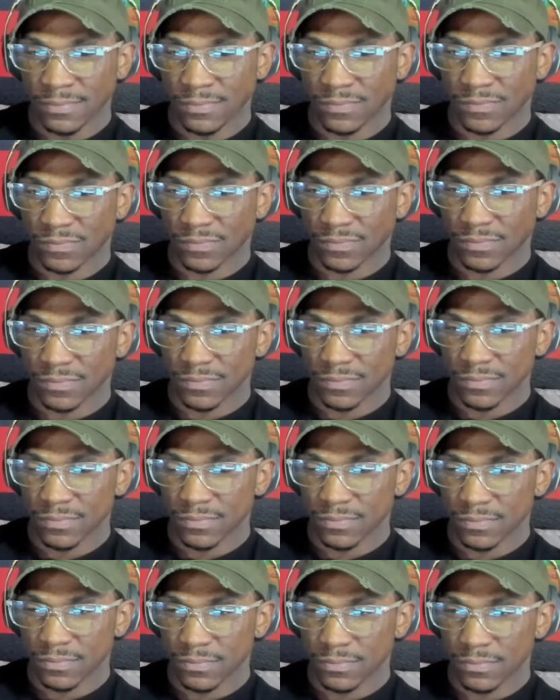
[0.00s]

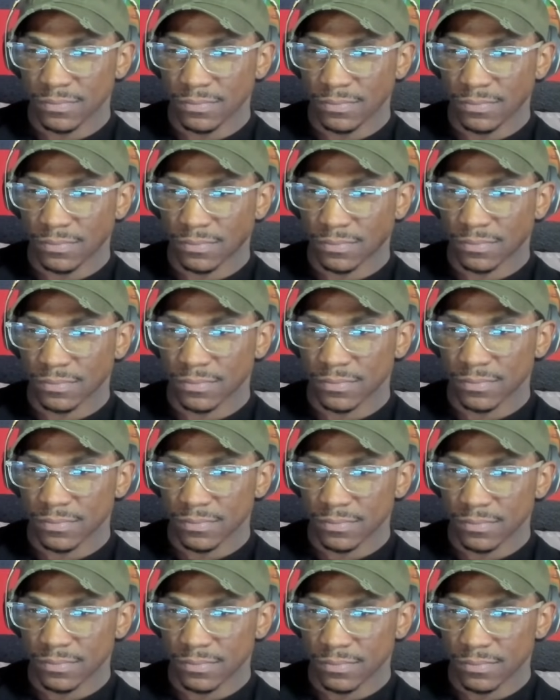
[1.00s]

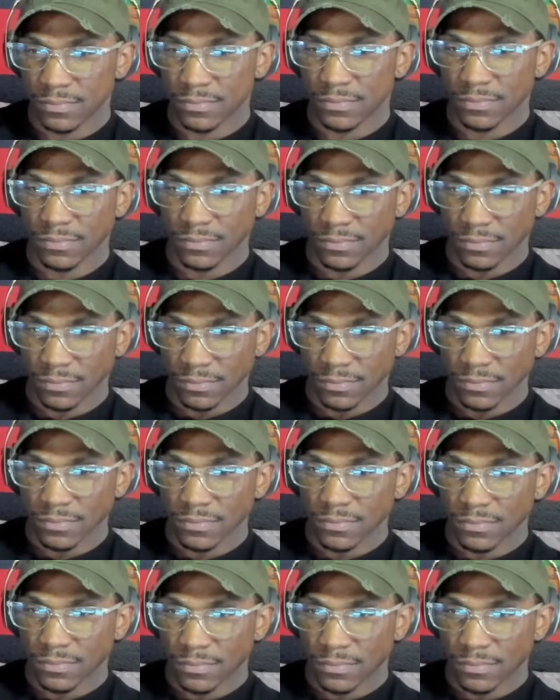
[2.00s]
(silent)